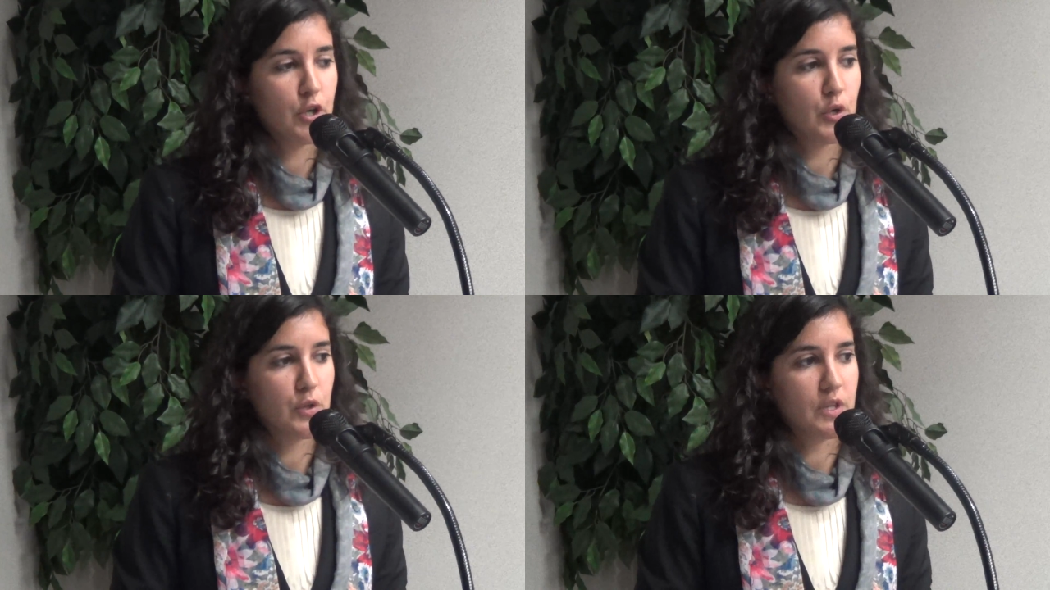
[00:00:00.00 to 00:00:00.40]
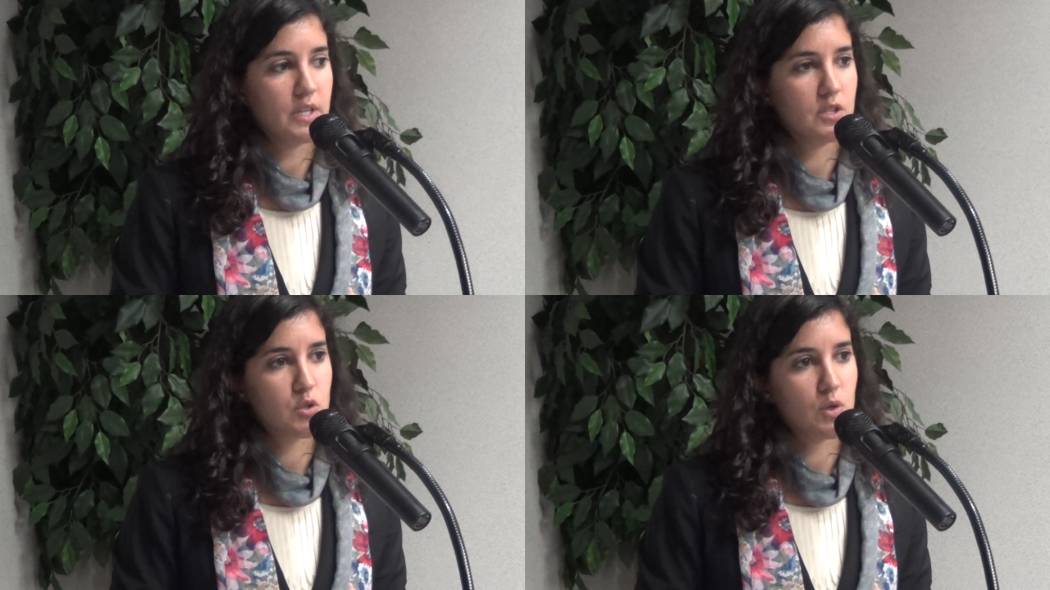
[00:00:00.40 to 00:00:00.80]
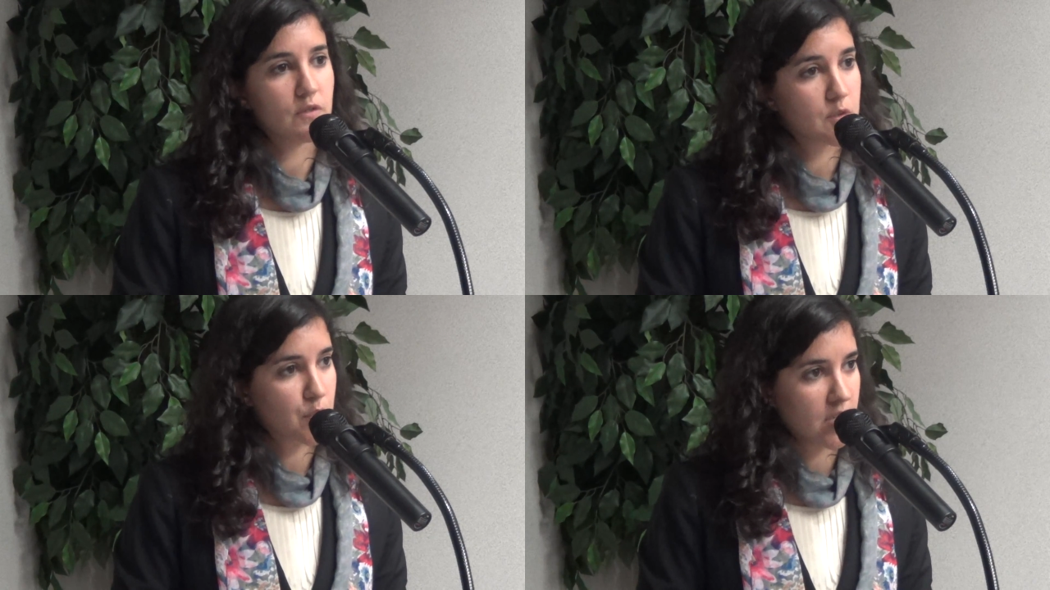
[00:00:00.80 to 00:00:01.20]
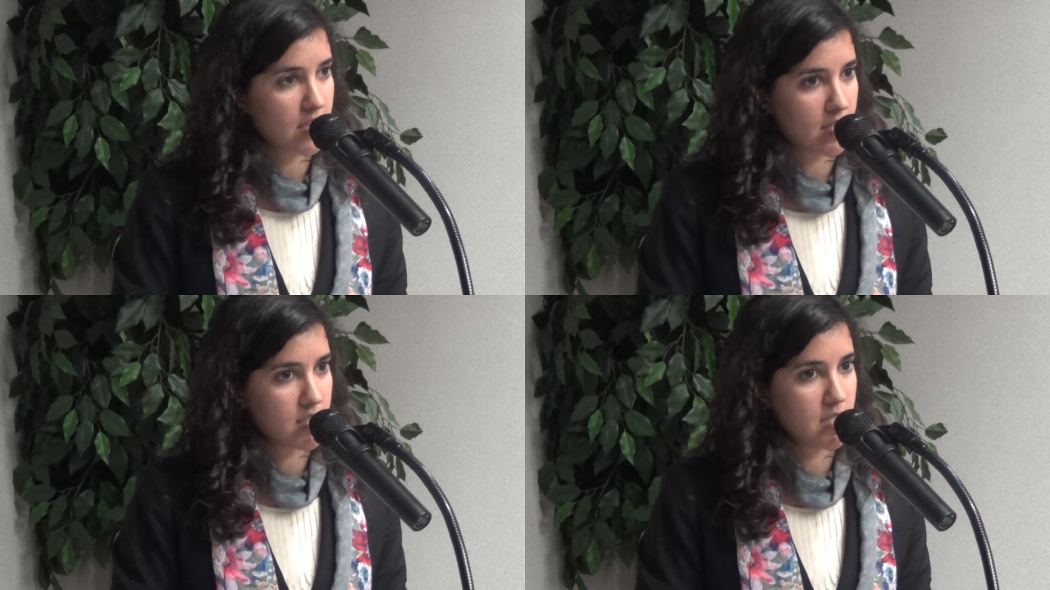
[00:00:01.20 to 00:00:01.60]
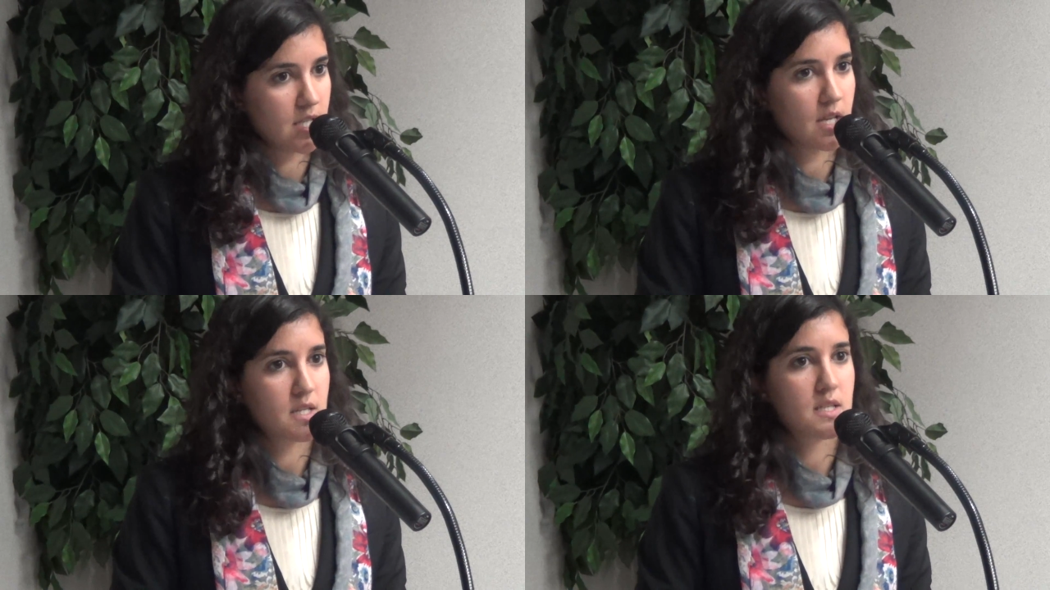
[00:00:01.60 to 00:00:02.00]
on the issue of spreading
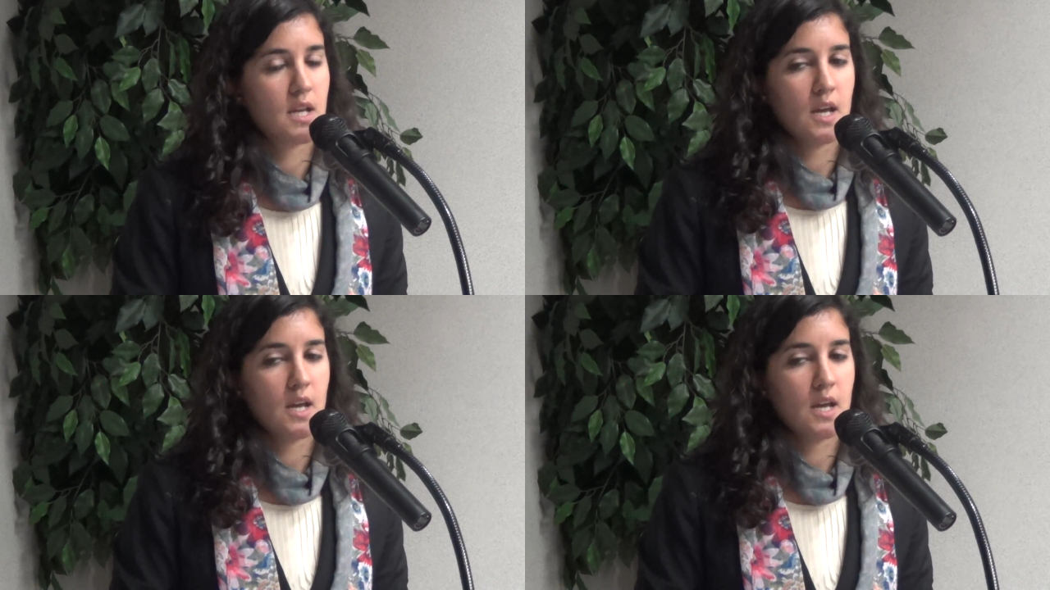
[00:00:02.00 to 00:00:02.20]
ideas